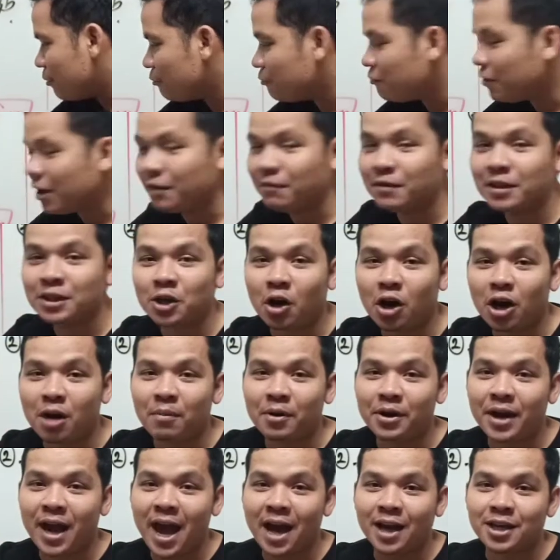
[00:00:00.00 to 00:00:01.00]
when we talk
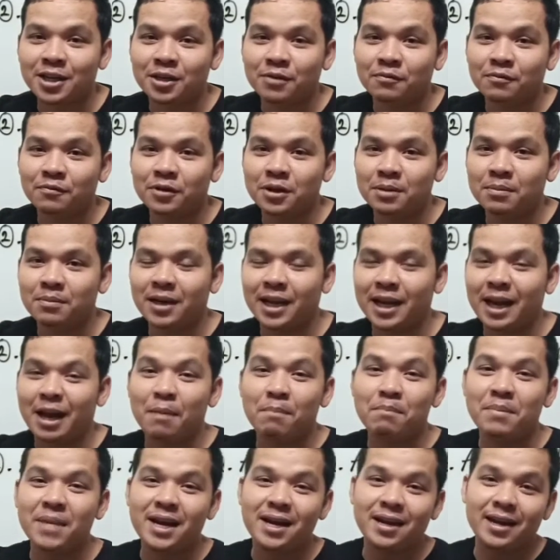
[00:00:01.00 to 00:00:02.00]
about action verb like
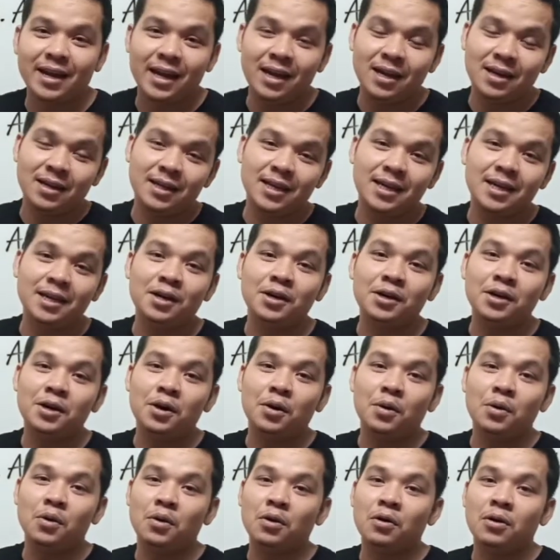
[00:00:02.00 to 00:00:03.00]
mean eating
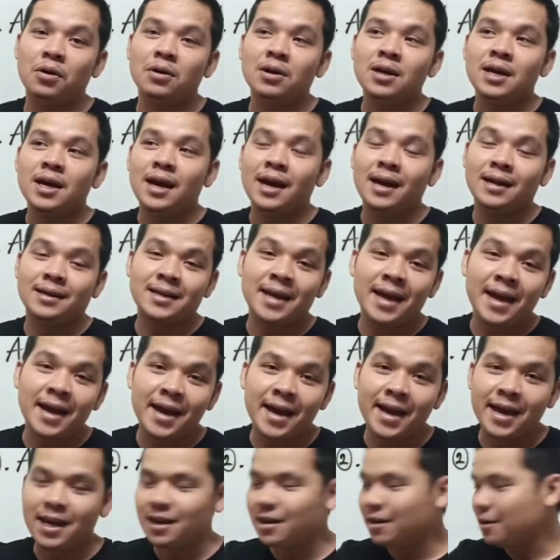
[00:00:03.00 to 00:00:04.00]
or
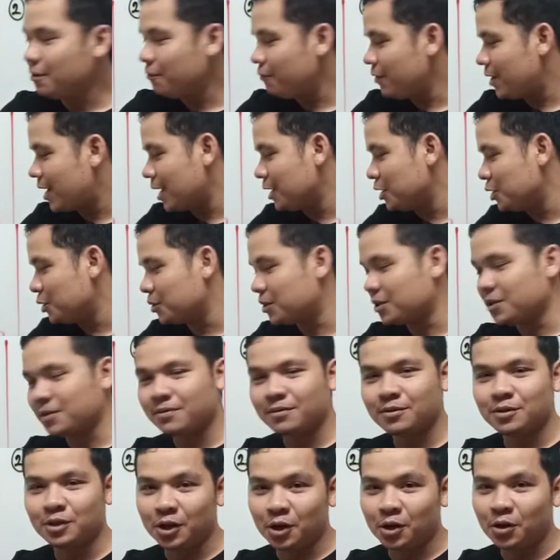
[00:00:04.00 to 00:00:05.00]
taking, we can use,
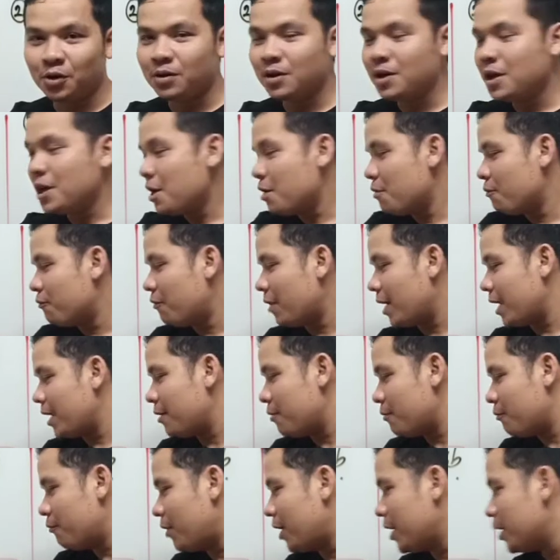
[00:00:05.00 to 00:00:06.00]
you know.
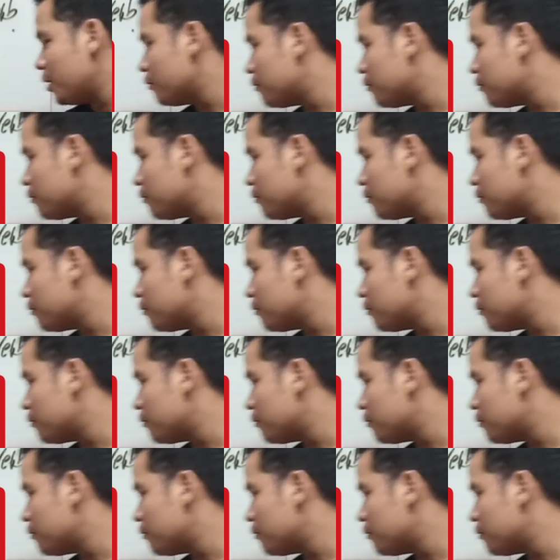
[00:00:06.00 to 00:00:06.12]
When the